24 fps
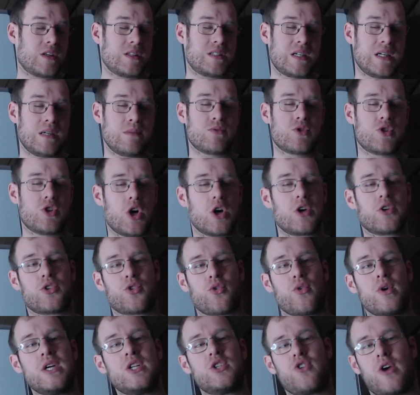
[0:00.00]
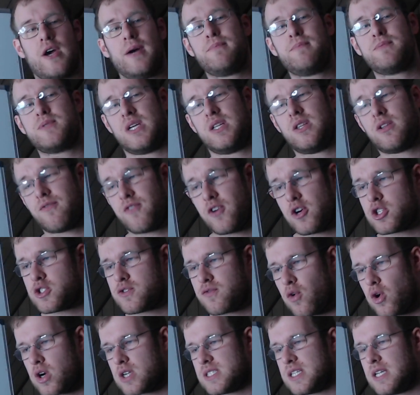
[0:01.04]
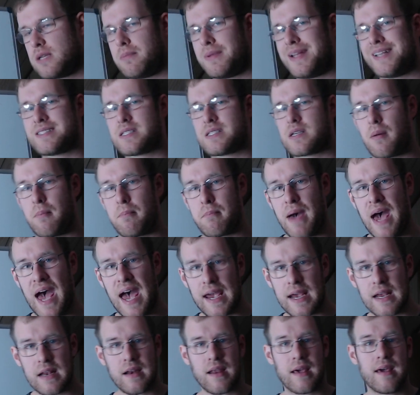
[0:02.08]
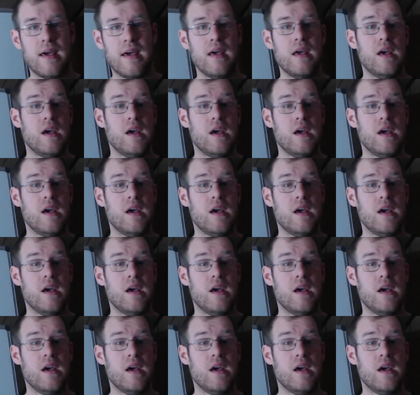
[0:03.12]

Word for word: The teams took three trips in the first fourteen minutes combined,